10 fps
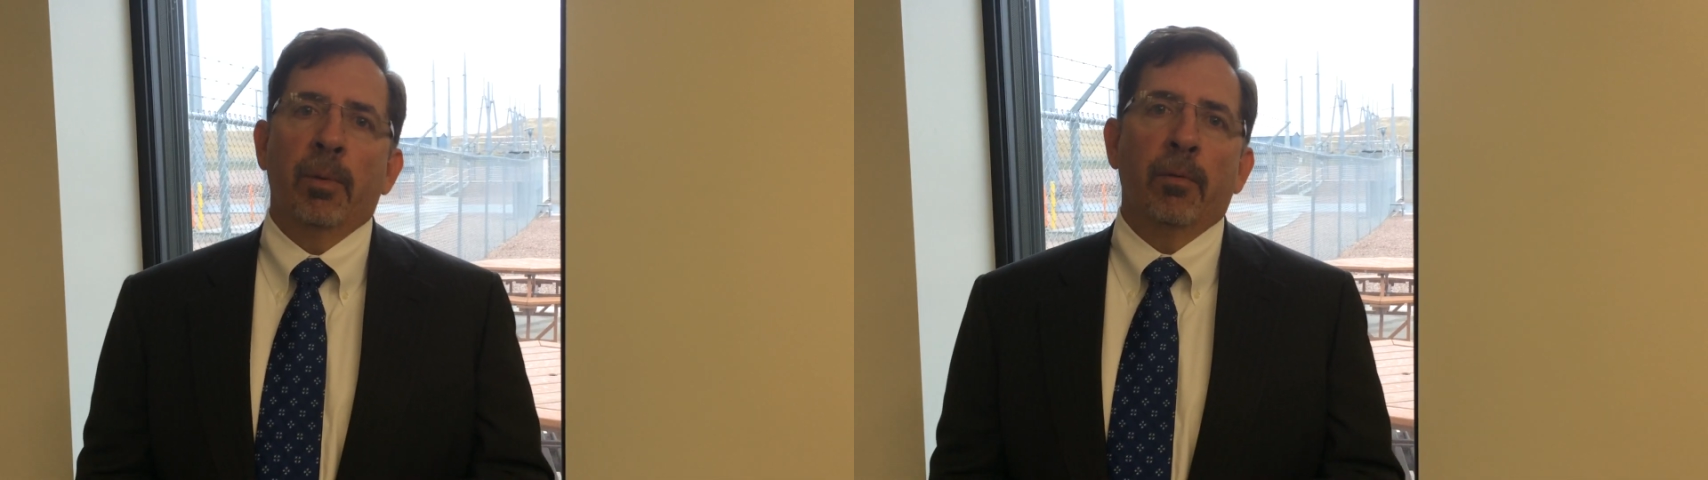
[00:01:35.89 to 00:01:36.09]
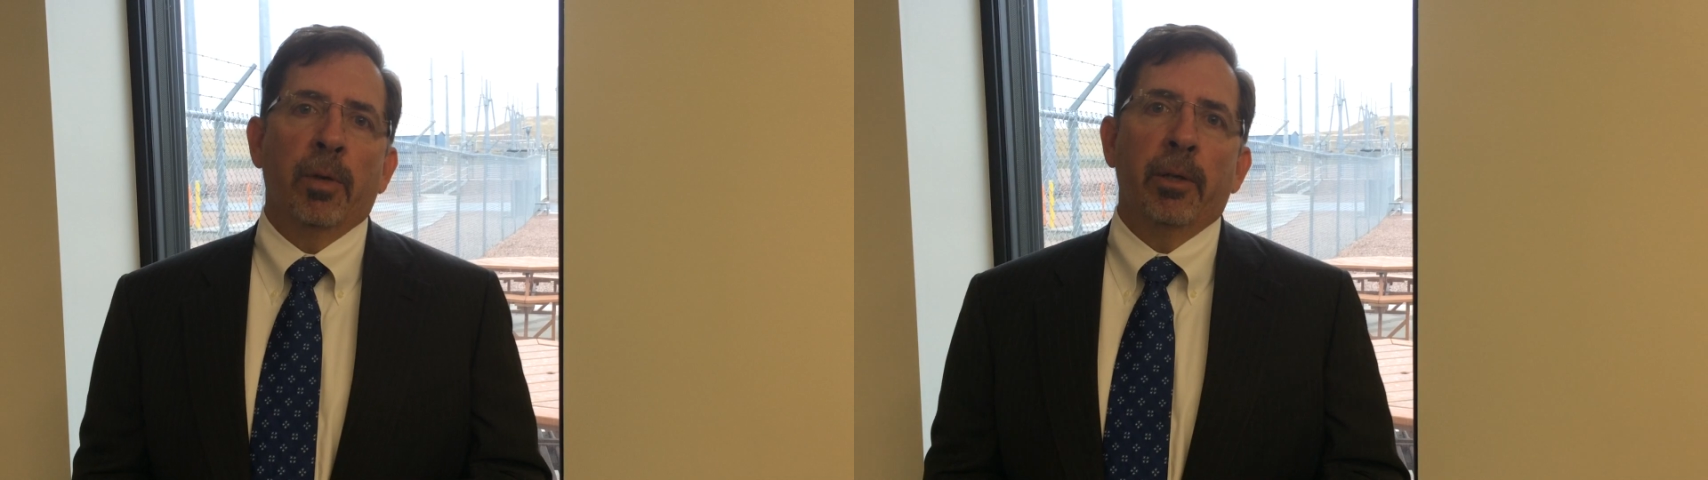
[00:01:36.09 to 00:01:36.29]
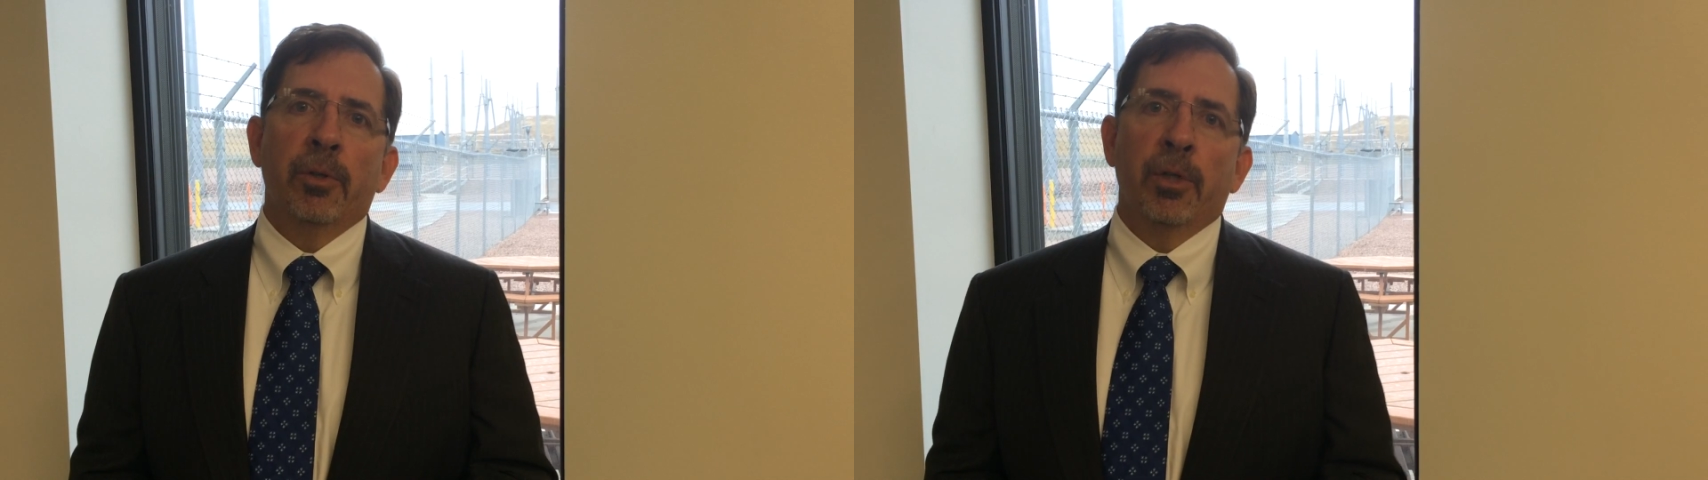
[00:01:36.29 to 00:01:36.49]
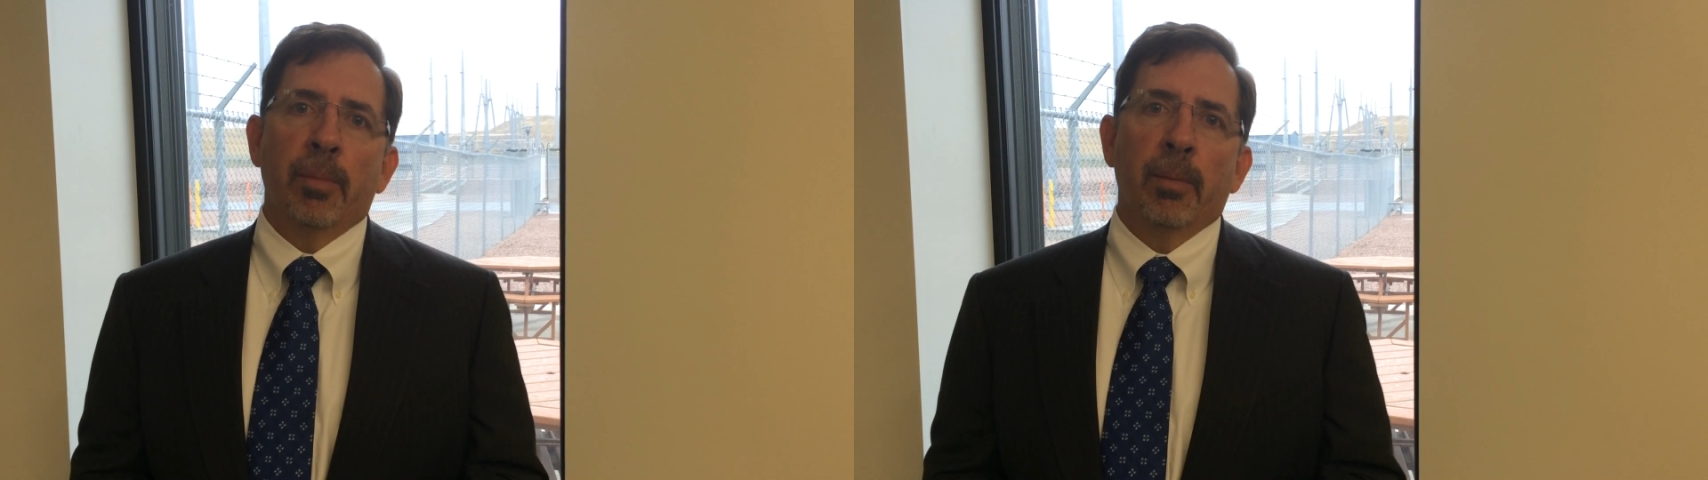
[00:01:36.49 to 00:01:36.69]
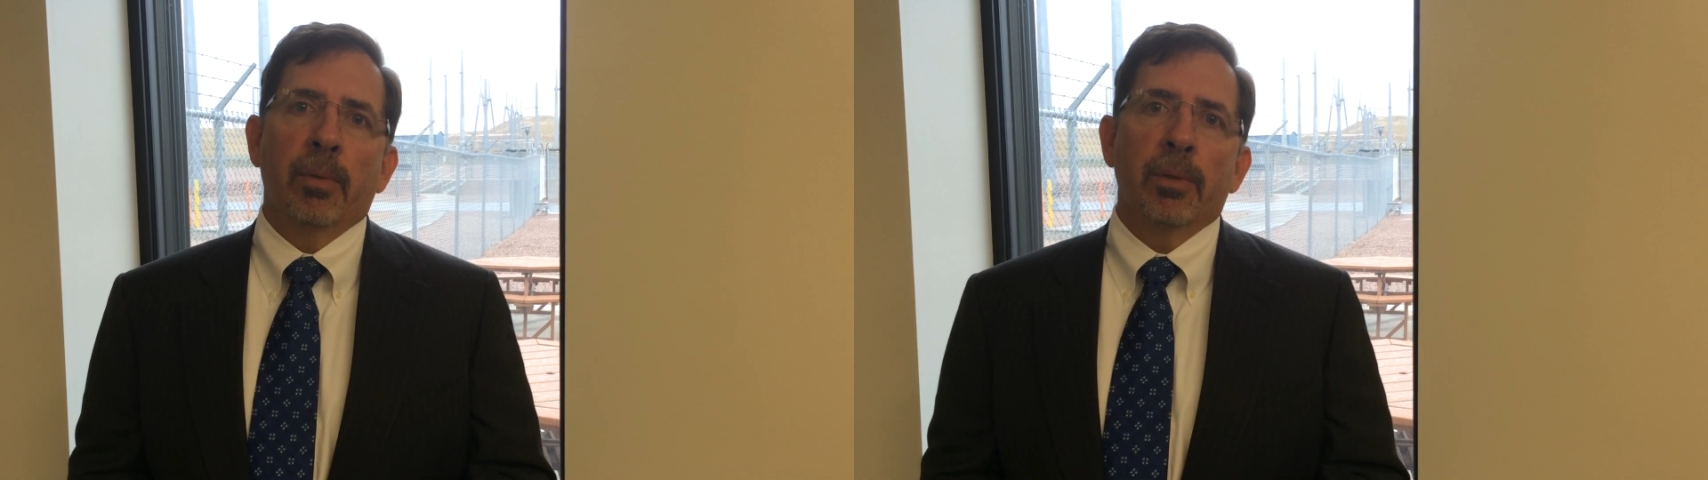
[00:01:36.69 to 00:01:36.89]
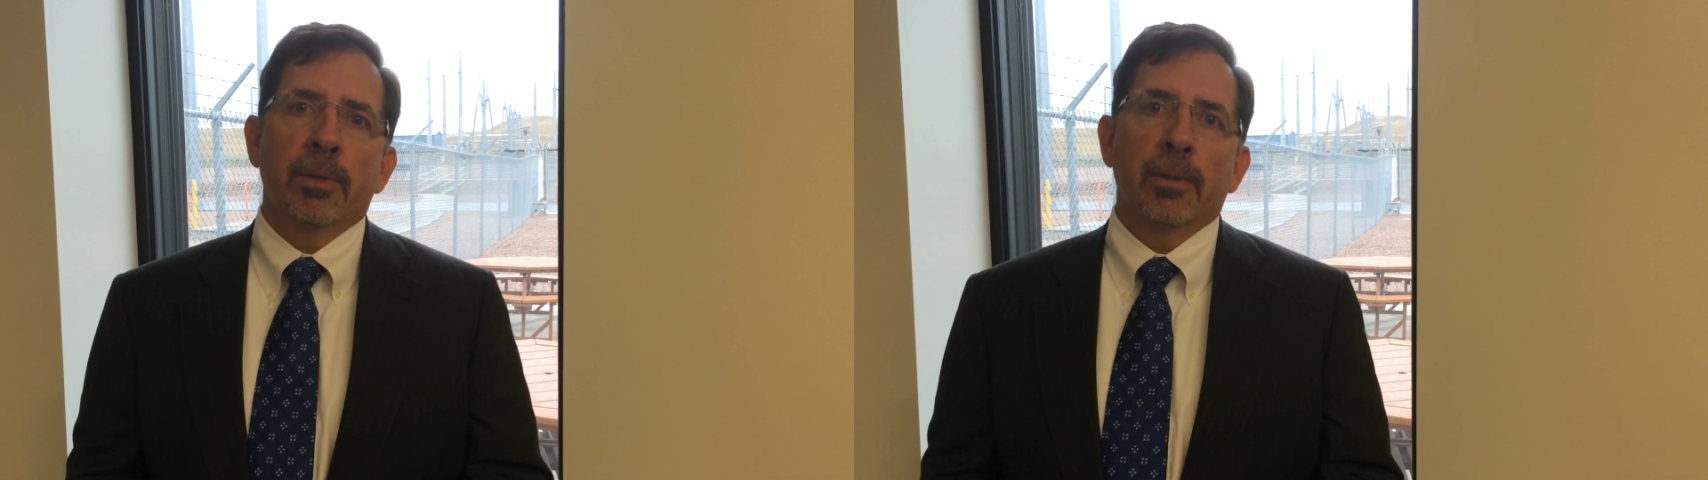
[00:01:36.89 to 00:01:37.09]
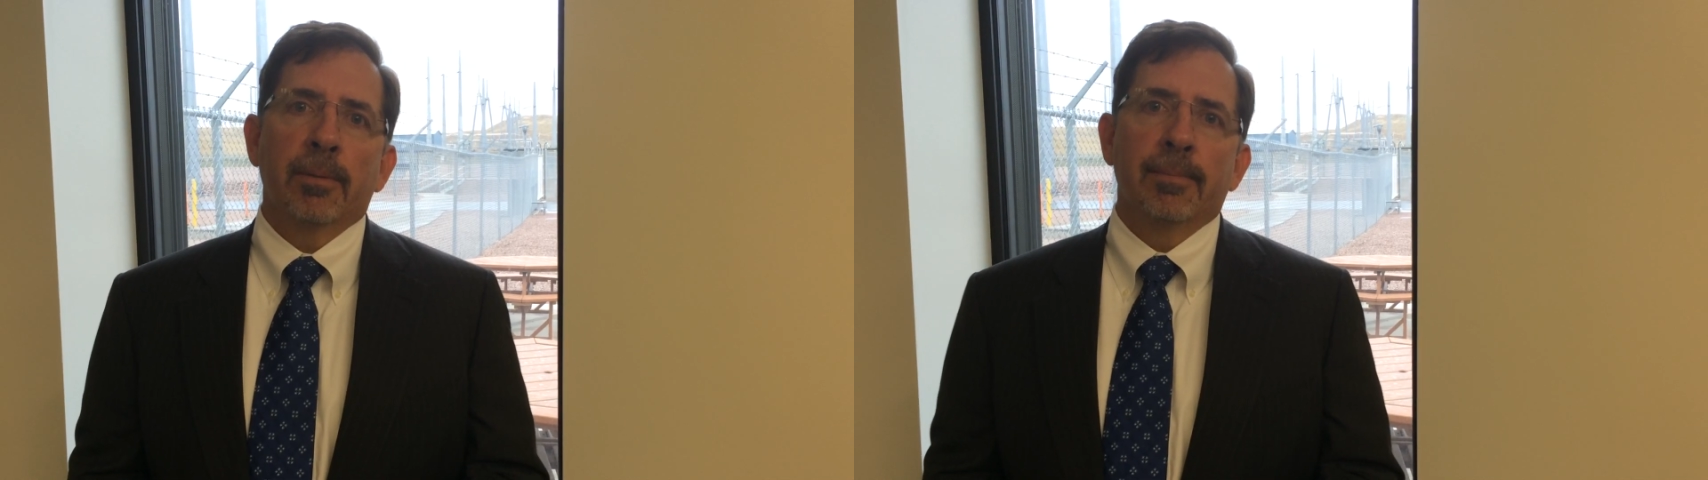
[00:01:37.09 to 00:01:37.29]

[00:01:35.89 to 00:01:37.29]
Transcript: River Energy members.